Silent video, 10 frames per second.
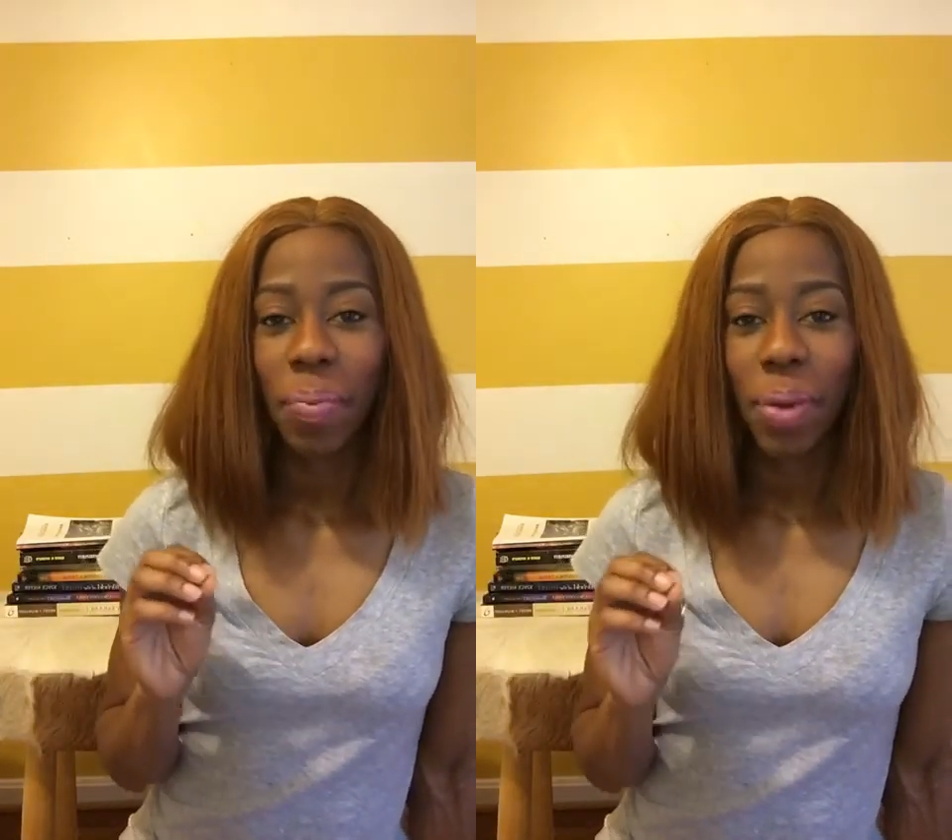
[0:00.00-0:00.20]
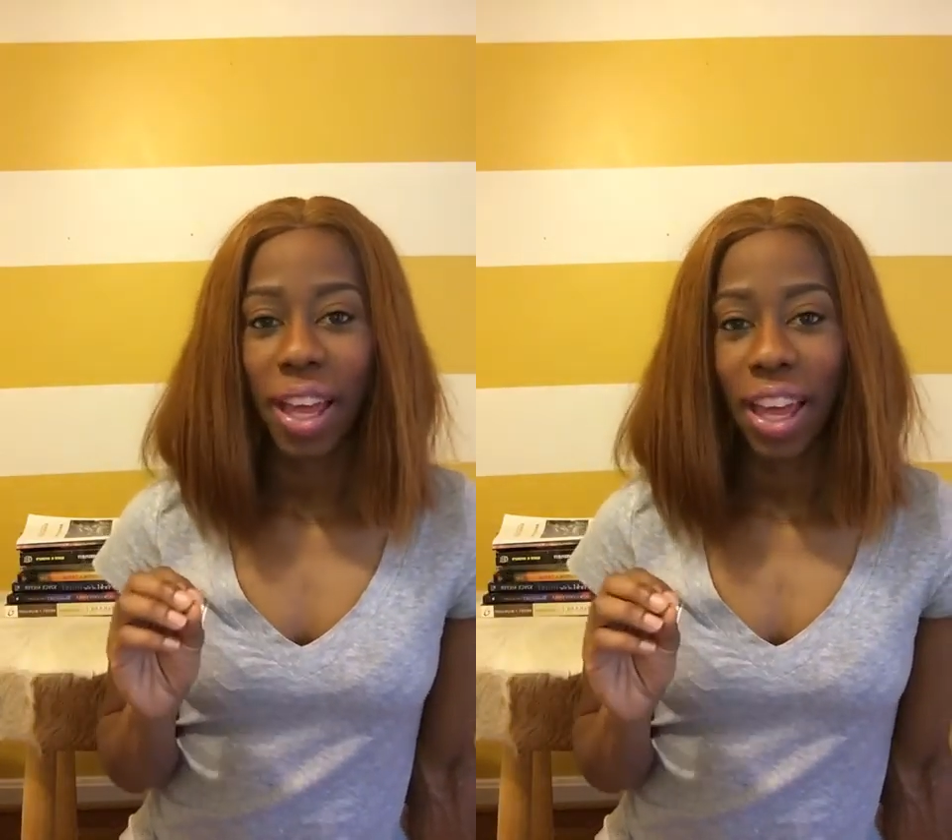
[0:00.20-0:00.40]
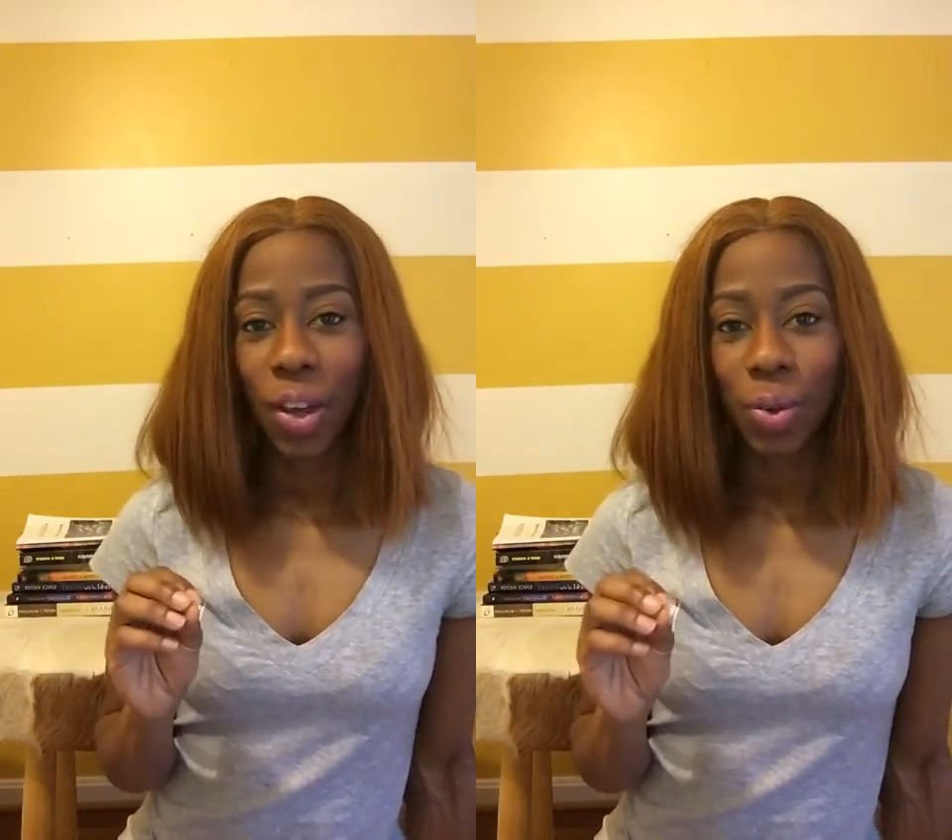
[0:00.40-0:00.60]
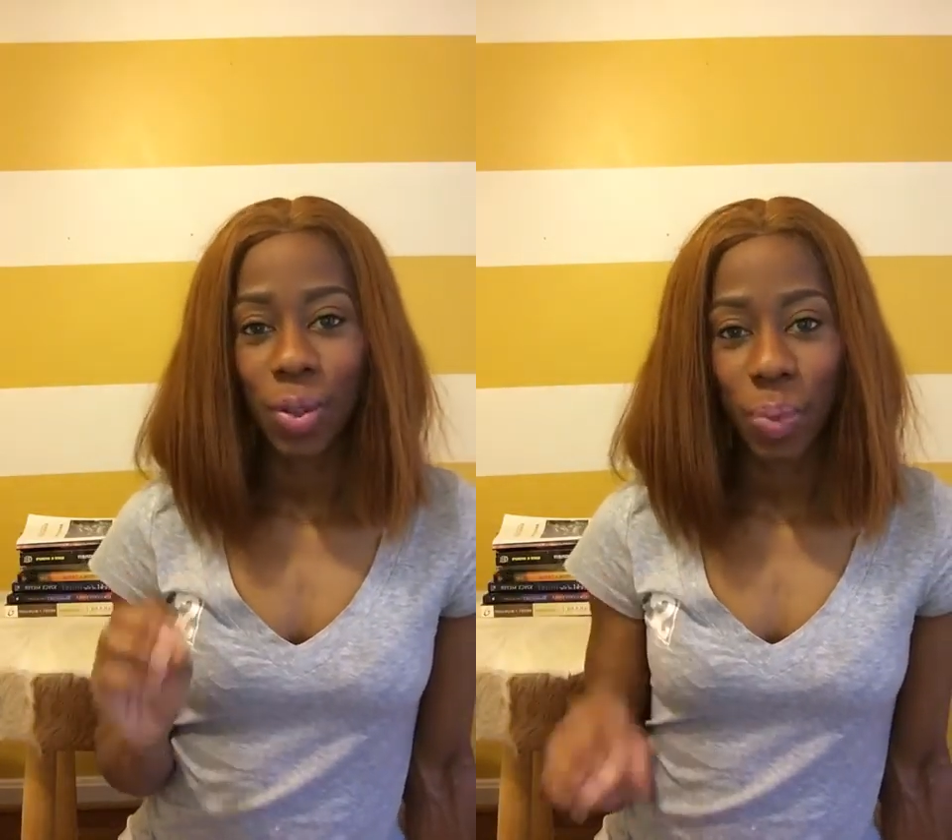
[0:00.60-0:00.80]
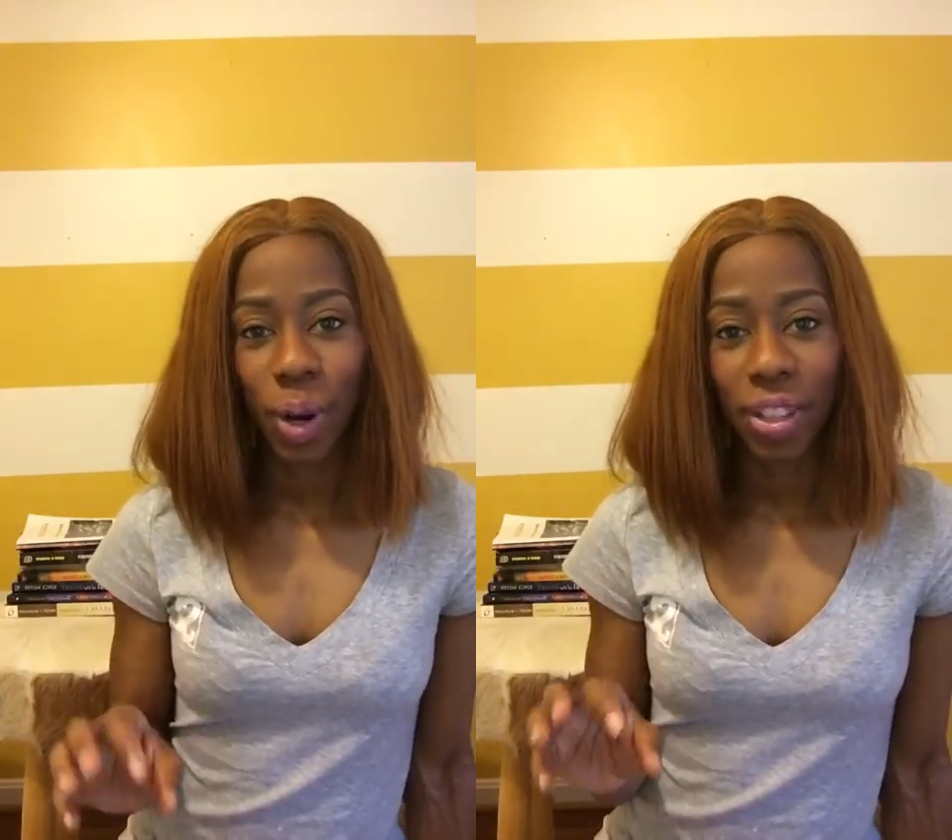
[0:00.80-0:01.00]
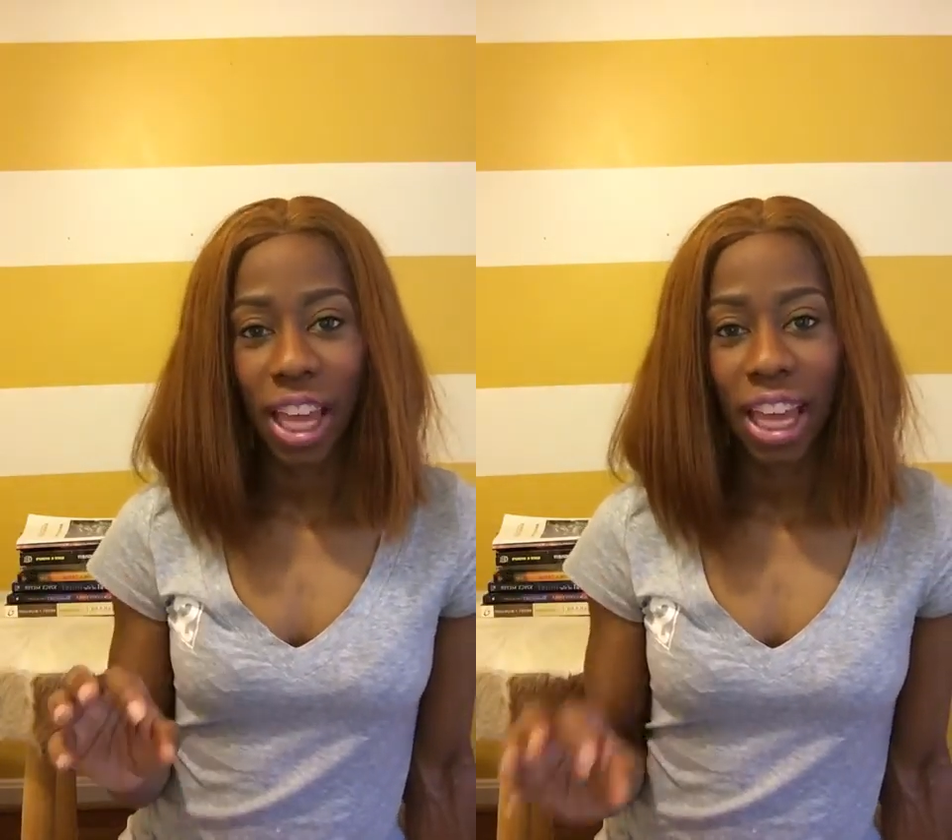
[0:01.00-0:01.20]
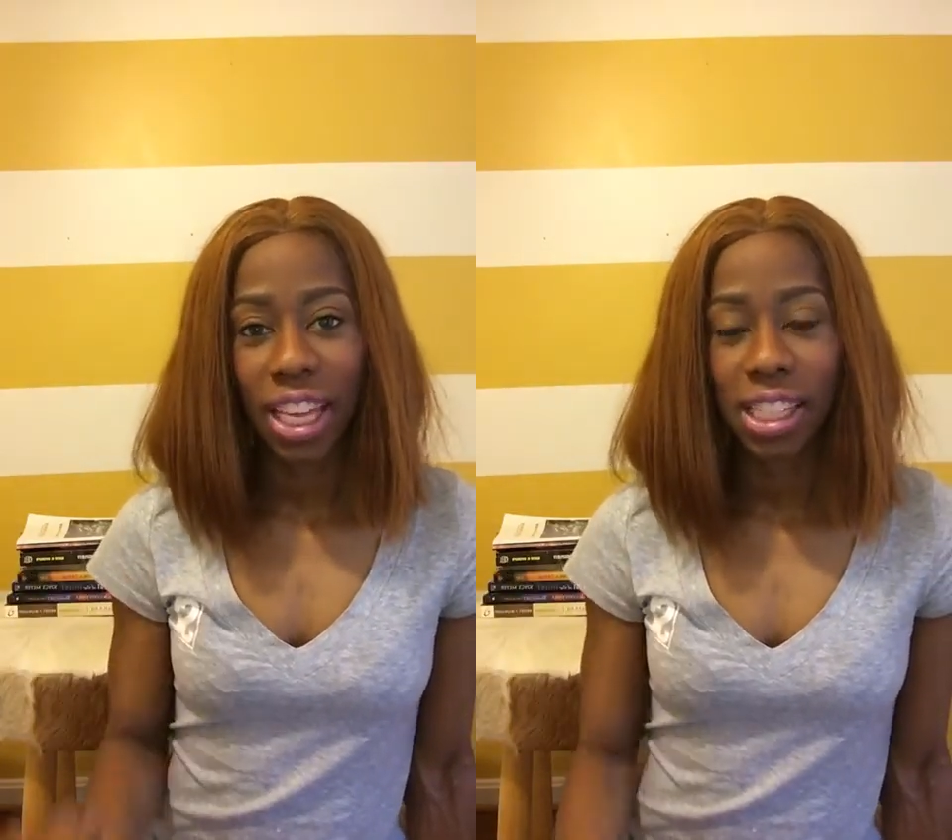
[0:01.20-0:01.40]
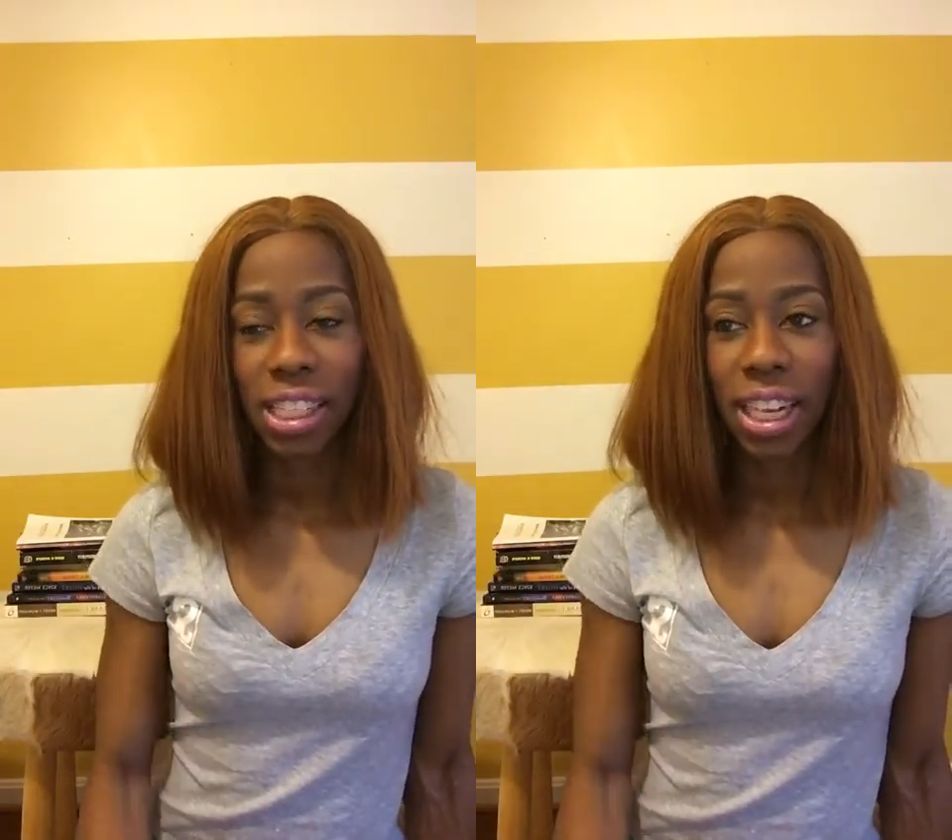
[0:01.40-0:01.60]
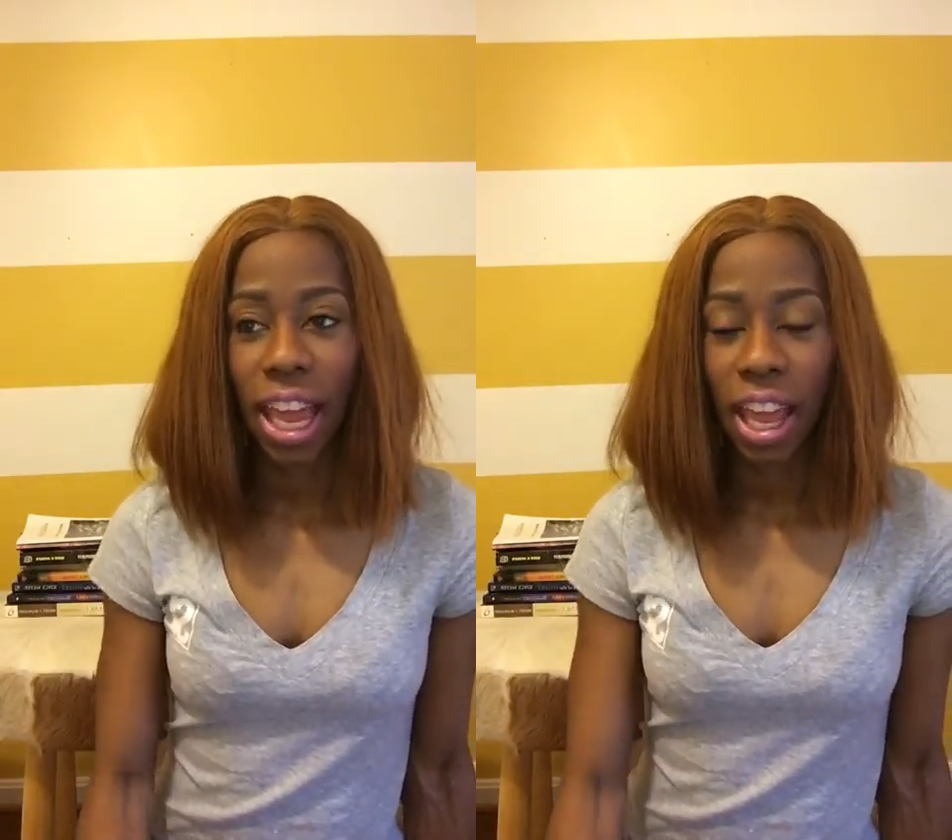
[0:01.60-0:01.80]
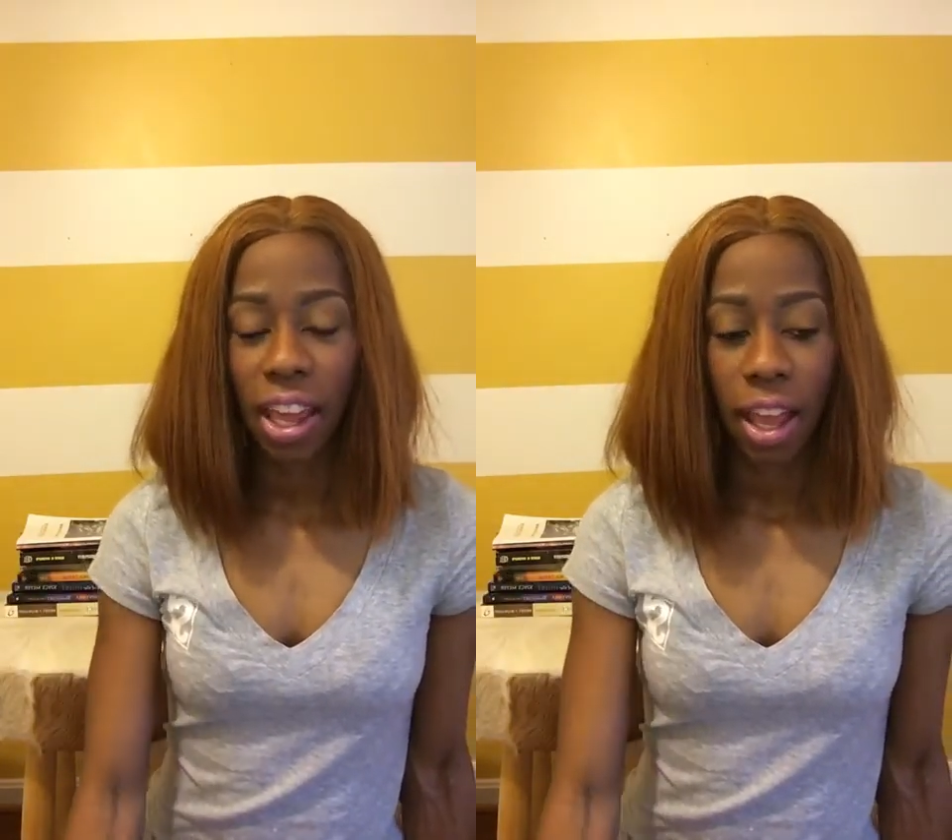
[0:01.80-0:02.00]
but whose birthday is
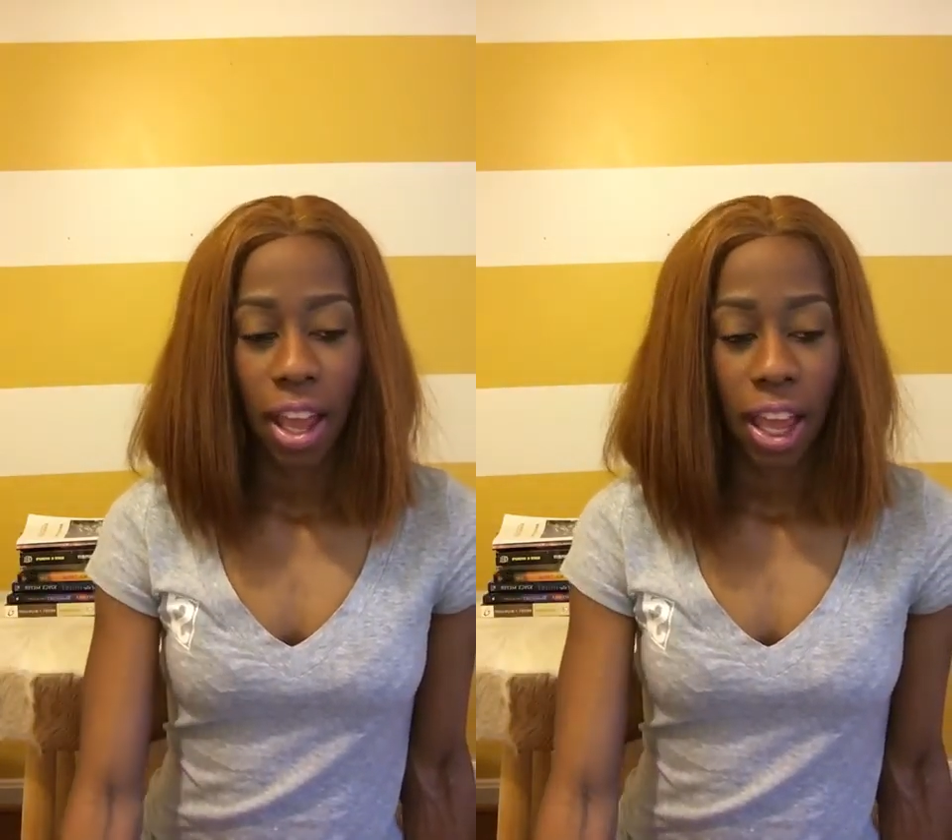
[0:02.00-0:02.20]
today,